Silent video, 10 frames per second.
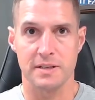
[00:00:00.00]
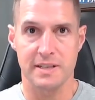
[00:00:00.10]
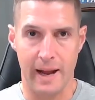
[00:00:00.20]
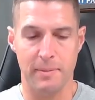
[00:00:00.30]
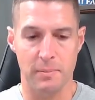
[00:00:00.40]

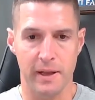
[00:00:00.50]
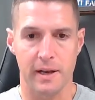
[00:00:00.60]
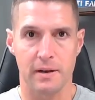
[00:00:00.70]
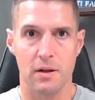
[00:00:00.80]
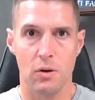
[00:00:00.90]
Stop
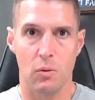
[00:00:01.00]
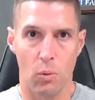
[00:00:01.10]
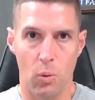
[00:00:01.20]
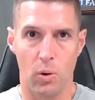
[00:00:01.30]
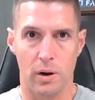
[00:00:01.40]
complaining.
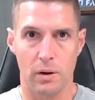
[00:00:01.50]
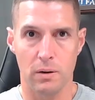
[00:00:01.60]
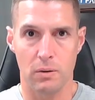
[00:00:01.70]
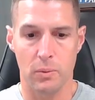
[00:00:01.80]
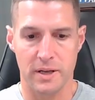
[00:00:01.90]
Or
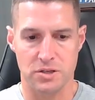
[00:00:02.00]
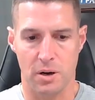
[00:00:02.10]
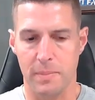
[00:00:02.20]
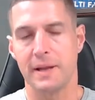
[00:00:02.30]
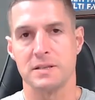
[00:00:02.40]
we can
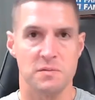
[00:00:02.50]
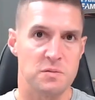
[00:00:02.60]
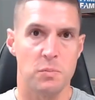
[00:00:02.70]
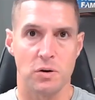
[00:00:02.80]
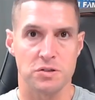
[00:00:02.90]
start making some
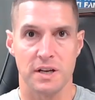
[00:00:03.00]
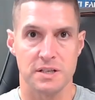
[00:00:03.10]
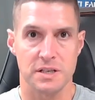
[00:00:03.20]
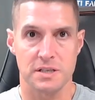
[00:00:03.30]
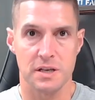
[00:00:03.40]
small
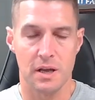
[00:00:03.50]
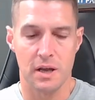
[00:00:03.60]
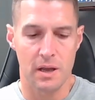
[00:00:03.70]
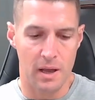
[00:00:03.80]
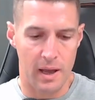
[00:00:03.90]
changes.
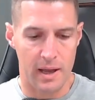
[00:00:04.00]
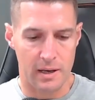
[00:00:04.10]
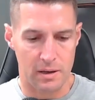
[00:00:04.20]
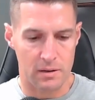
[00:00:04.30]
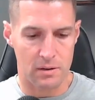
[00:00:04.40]

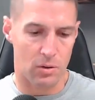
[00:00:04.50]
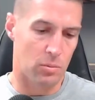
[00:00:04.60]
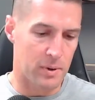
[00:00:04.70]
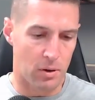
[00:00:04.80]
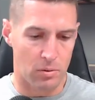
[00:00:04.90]
And lo
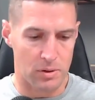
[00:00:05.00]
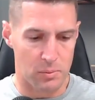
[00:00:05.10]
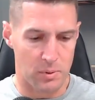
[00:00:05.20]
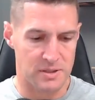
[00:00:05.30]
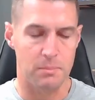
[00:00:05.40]
and behold, it
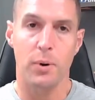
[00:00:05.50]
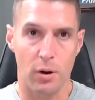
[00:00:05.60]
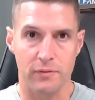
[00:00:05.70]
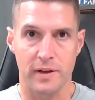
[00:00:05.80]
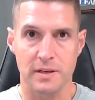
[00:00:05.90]
wasn't
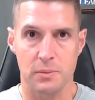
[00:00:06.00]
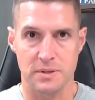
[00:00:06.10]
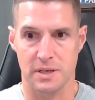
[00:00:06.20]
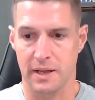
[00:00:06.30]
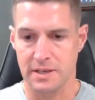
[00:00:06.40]
perfect. It
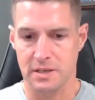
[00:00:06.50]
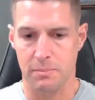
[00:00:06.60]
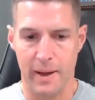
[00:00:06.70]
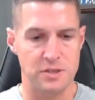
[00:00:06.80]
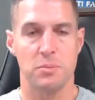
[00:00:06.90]
wasn't like some
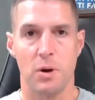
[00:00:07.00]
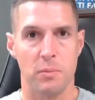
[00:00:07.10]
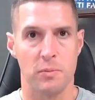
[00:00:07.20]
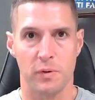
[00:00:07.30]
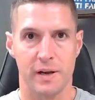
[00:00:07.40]
magical
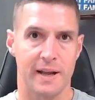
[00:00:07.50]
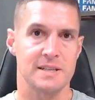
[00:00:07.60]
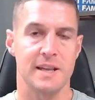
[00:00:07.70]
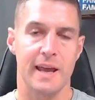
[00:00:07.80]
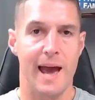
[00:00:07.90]
moment where the next
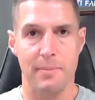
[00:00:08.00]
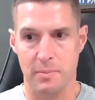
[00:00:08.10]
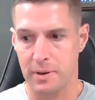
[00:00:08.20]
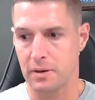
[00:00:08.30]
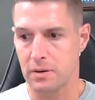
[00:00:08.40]
day
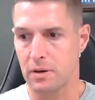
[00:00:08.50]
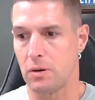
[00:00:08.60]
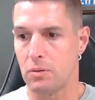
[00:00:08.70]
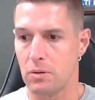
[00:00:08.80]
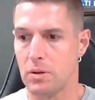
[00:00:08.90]
happened, but
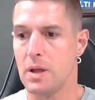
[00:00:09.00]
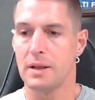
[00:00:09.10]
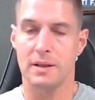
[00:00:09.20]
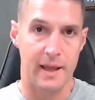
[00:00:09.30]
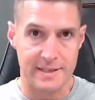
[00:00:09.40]

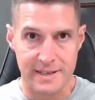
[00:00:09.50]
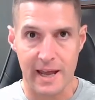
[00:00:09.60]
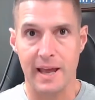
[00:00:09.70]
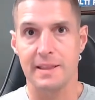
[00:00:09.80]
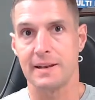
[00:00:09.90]
the next
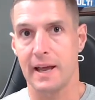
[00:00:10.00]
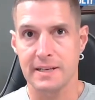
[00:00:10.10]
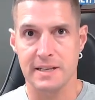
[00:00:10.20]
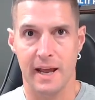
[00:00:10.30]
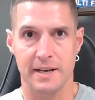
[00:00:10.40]
day,
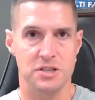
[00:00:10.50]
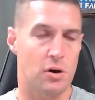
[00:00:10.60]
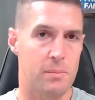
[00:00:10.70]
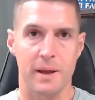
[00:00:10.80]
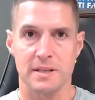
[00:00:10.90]
I just
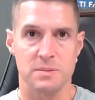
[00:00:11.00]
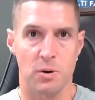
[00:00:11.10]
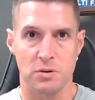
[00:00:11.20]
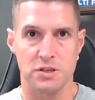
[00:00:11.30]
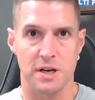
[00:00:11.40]
started making
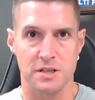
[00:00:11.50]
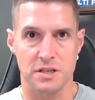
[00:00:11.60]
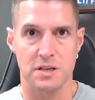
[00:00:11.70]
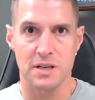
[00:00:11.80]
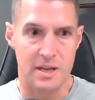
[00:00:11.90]
small
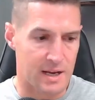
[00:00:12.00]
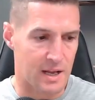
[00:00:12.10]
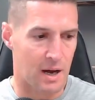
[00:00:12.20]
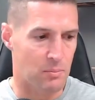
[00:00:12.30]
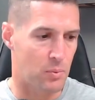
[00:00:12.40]
changes, getting
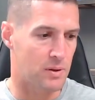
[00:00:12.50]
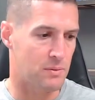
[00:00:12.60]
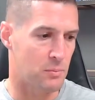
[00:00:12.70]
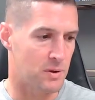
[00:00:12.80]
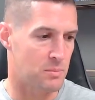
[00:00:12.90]
up with
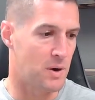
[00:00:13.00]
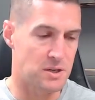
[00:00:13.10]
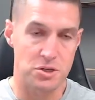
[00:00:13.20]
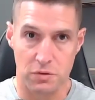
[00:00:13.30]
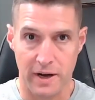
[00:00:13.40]
a
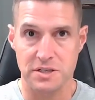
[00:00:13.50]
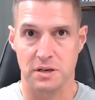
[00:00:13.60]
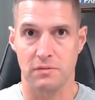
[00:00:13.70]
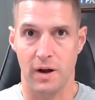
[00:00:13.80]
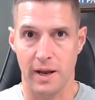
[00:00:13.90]
direction,
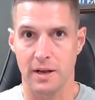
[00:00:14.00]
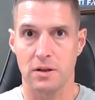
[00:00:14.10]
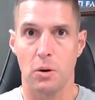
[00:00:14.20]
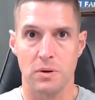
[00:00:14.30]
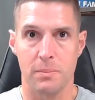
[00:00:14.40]
right?
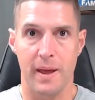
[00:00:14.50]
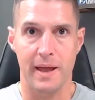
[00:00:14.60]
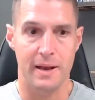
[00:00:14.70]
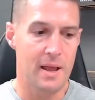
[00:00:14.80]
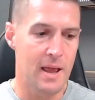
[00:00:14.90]
Going to
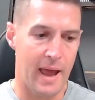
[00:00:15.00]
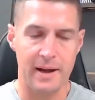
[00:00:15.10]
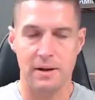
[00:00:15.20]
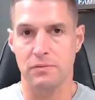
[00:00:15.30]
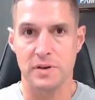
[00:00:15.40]
bed at
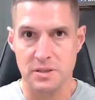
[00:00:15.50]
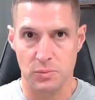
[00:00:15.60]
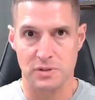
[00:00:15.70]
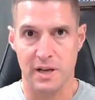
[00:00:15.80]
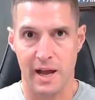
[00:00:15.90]
a
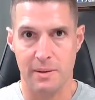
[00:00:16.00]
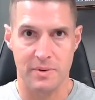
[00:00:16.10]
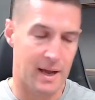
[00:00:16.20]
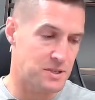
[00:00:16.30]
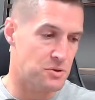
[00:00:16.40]
reasonable time,
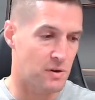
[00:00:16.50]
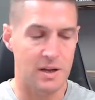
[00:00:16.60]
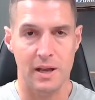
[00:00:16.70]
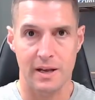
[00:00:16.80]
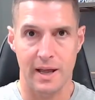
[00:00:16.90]
not
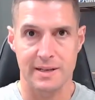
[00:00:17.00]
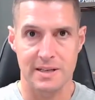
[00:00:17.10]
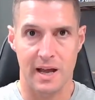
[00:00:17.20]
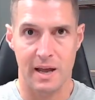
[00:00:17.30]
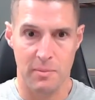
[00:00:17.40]
drinking at
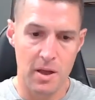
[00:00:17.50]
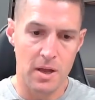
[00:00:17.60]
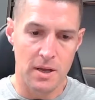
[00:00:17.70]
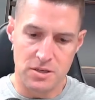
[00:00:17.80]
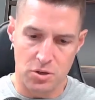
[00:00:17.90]
nighttime,
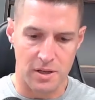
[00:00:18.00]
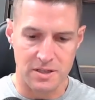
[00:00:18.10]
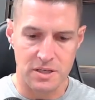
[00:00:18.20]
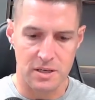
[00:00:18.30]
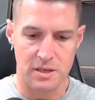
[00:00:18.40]
starting
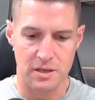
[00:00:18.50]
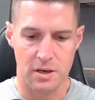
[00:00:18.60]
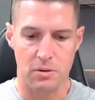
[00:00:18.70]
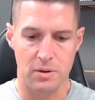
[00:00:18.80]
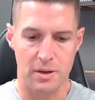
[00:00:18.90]

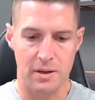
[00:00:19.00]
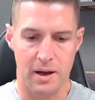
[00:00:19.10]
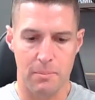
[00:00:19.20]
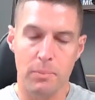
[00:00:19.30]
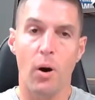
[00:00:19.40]

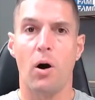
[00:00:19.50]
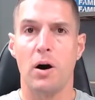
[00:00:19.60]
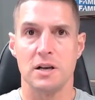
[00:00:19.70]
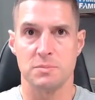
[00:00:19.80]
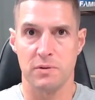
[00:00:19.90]
to,
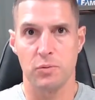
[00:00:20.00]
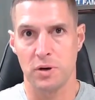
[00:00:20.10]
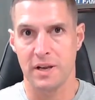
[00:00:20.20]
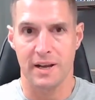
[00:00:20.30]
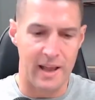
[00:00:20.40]
pause before
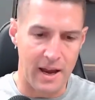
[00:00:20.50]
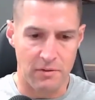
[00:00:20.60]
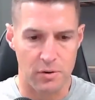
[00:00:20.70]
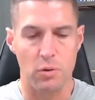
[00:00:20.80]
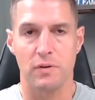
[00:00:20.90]
getting
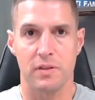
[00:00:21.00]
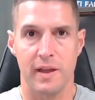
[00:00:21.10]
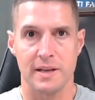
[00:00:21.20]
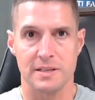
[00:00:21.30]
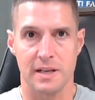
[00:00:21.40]
angry over
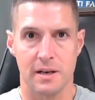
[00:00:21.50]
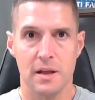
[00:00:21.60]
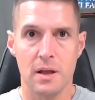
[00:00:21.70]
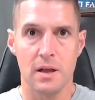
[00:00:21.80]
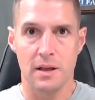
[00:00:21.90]
things. And
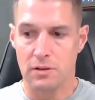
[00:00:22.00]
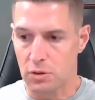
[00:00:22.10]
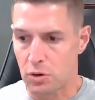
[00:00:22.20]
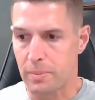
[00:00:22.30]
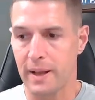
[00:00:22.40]

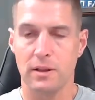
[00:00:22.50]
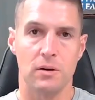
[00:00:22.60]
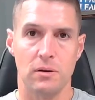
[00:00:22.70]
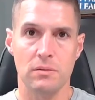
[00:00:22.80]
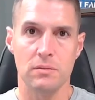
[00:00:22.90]
little by
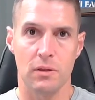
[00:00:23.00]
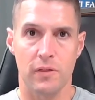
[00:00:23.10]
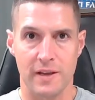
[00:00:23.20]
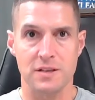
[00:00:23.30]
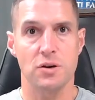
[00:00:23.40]
little,
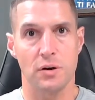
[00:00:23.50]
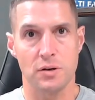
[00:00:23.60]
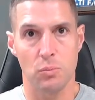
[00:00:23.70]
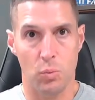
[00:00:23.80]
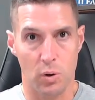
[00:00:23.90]
things started
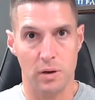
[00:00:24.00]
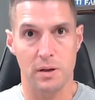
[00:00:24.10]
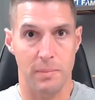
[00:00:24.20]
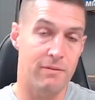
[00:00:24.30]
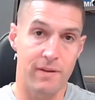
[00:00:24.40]
to work in
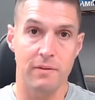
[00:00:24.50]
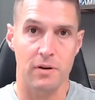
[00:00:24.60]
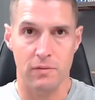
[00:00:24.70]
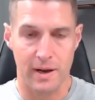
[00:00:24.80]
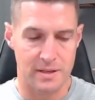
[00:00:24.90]
my favor,
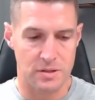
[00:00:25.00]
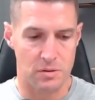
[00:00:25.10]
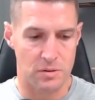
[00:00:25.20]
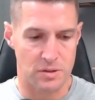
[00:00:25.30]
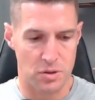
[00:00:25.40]
right?
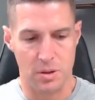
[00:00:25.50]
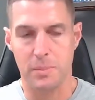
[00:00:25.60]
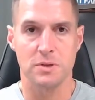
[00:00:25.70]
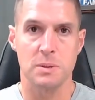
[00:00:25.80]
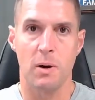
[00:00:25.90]
So it started to
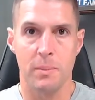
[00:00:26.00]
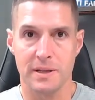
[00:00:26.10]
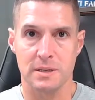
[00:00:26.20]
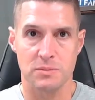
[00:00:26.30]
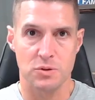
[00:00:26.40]
build some
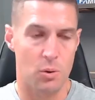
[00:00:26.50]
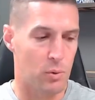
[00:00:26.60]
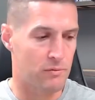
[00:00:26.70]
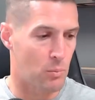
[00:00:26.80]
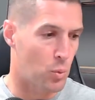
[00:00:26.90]
momentum. So I
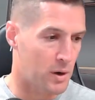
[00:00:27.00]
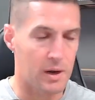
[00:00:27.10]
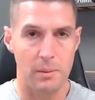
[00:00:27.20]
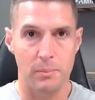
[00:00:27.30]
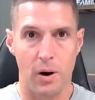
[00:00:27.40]
went from
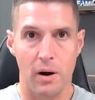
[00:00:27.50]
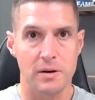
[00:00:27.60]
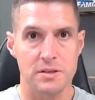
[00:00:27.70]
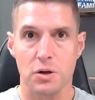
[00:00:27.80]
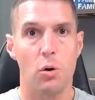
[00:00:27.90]
working in
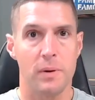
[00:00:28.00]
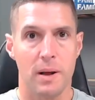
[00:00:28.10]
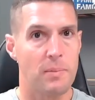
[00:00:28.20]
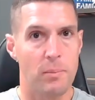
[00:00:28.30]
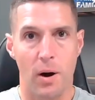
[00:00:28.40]
bars to open
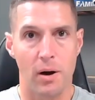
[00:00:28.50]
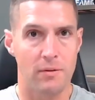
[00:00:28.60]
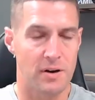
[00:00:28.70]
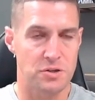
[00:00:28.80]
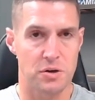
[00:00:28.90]
up a bar and
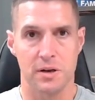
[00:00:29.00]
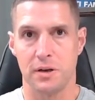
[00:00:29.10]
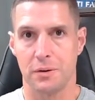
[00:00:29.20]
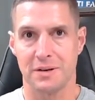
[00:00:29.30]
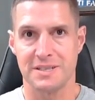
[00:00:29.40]
restaurant in New
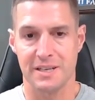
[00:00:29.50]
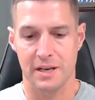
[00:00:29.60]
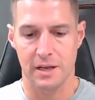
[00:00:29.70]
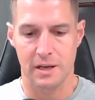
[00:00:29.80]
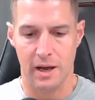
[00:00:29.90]
York City.